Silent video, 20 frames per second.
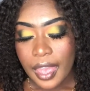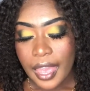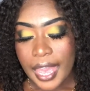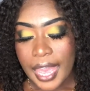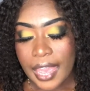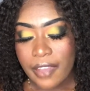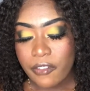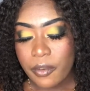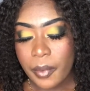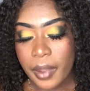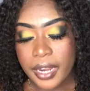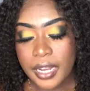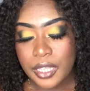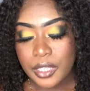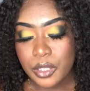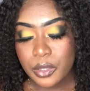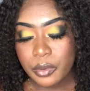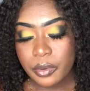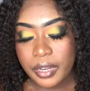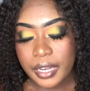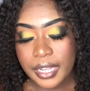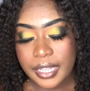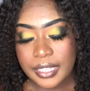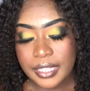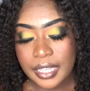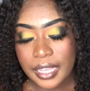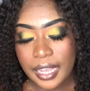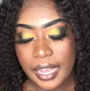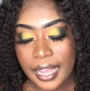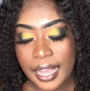everybody's doing
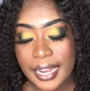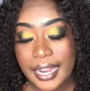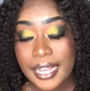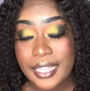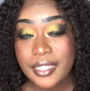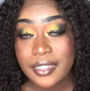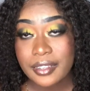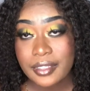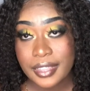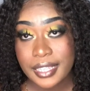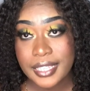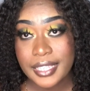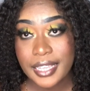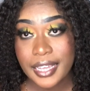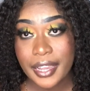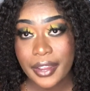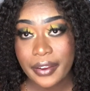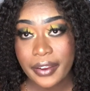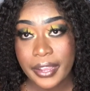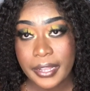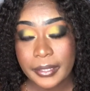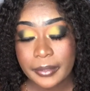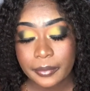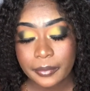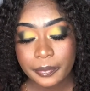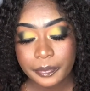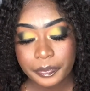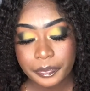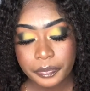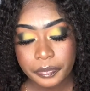it, and I took the cigarette.
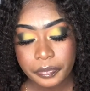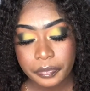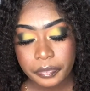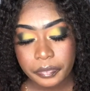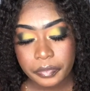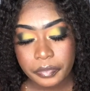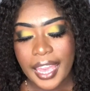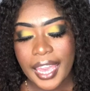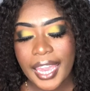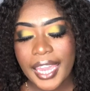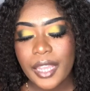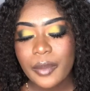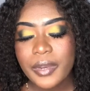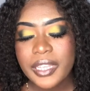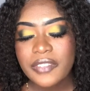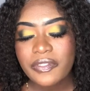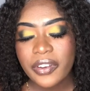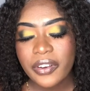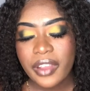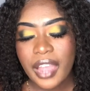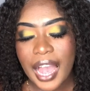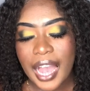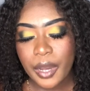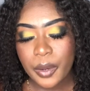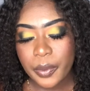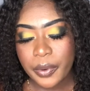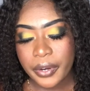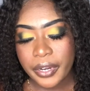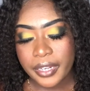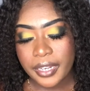It was very
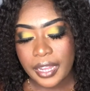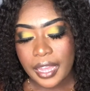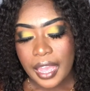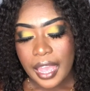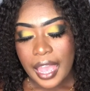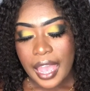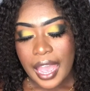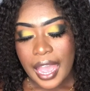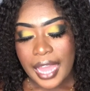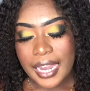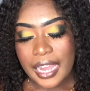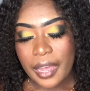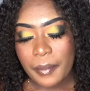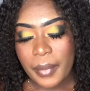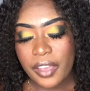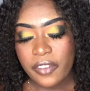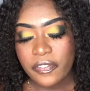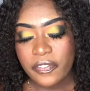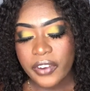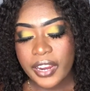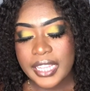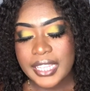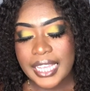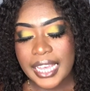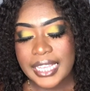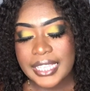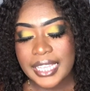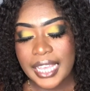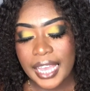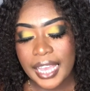awkward, and at my first
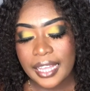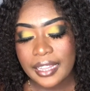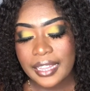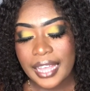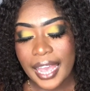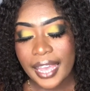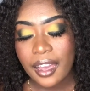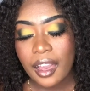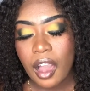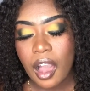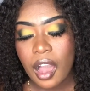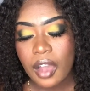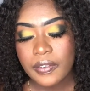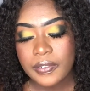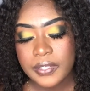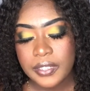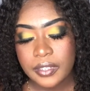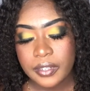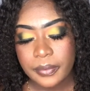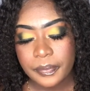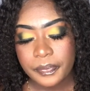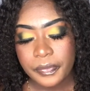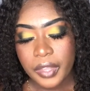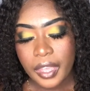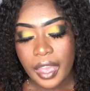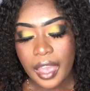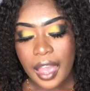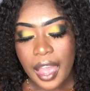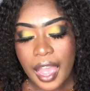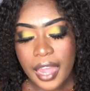exhale, I coughed.
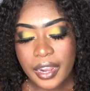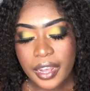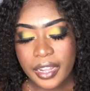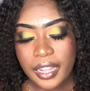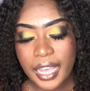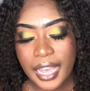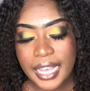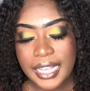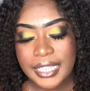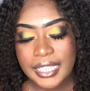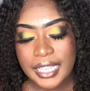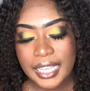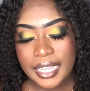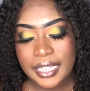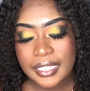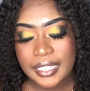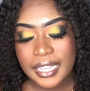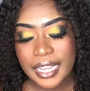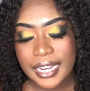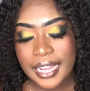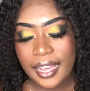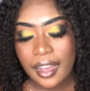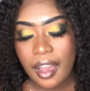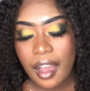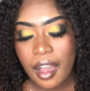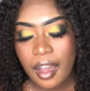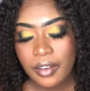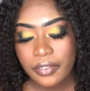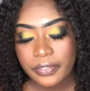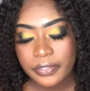Another exhaled, and I
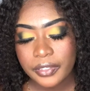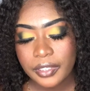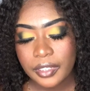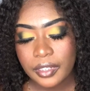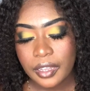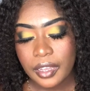coughed